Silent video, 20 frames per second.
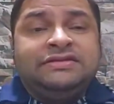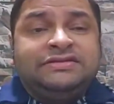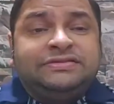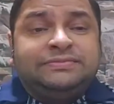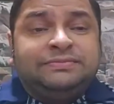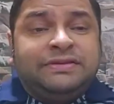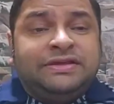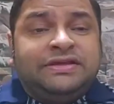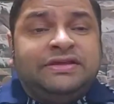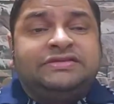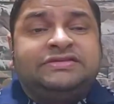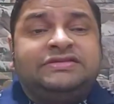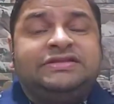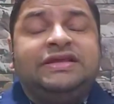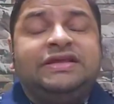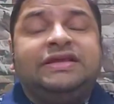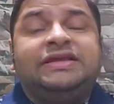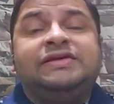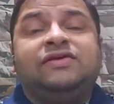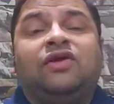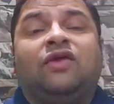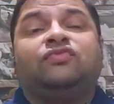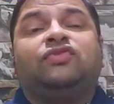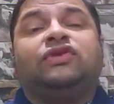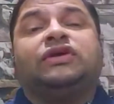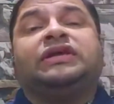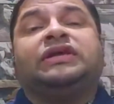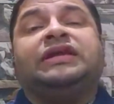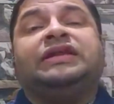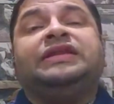be a seeker of
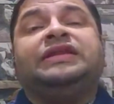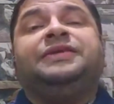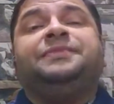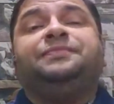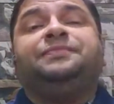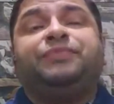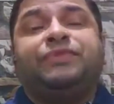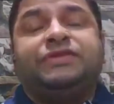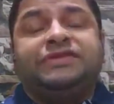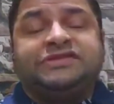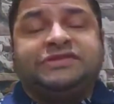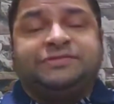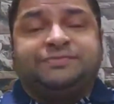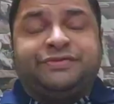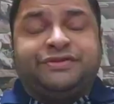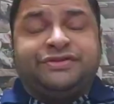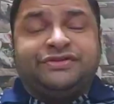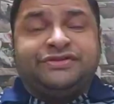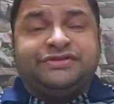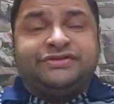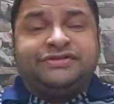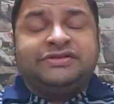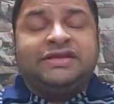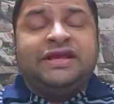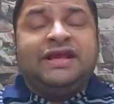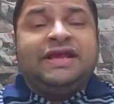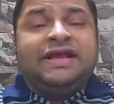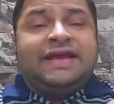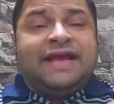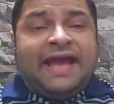the kingdom principles
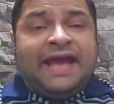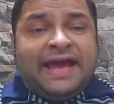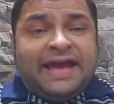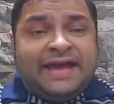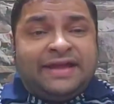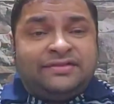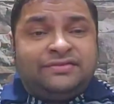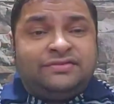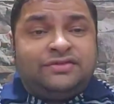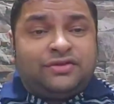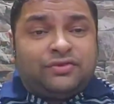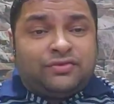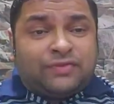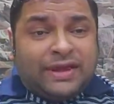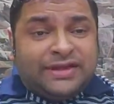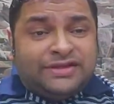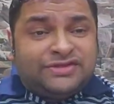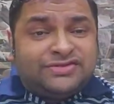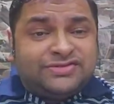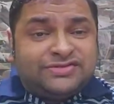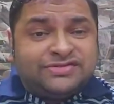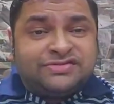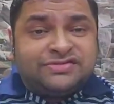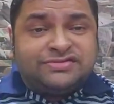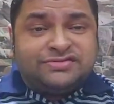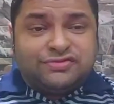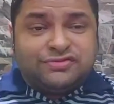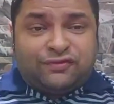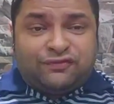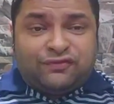and the
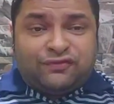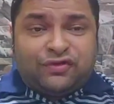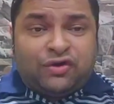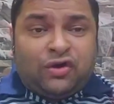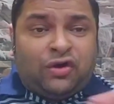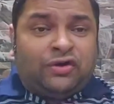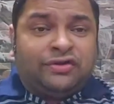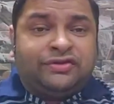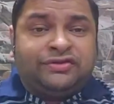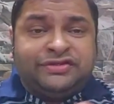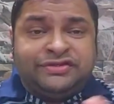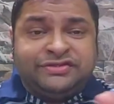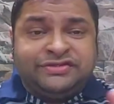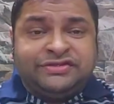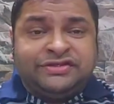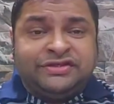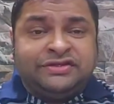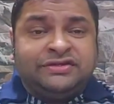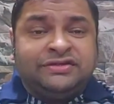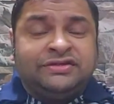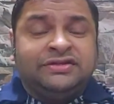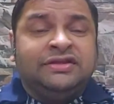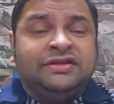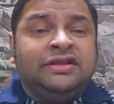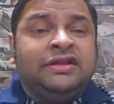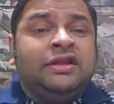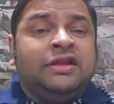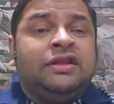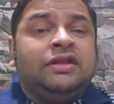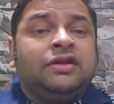righteousness of God this year.
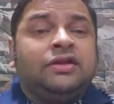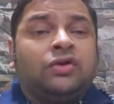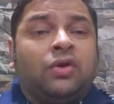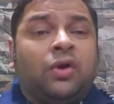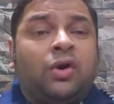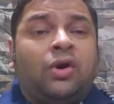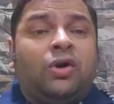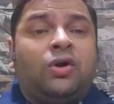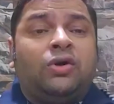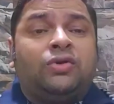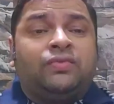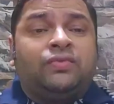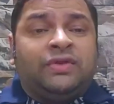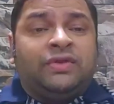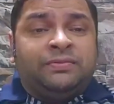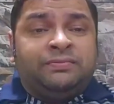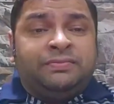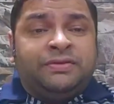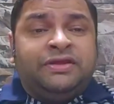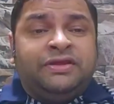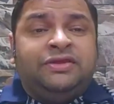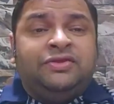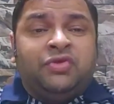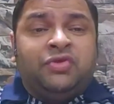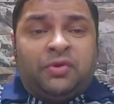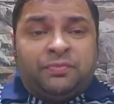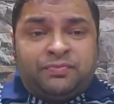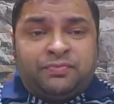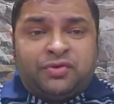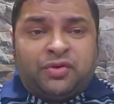God will be
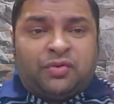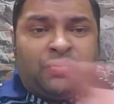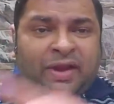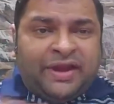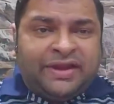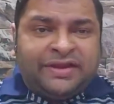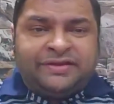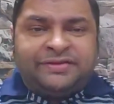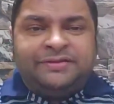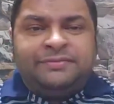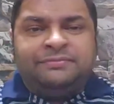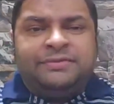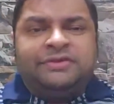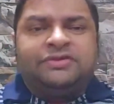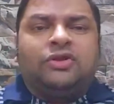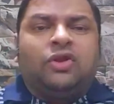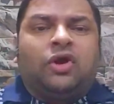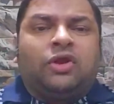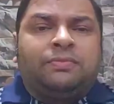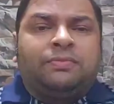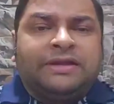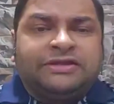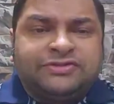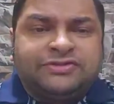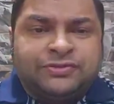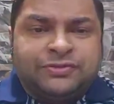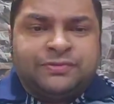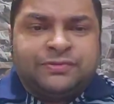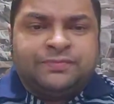your provider. May the Lord bless you.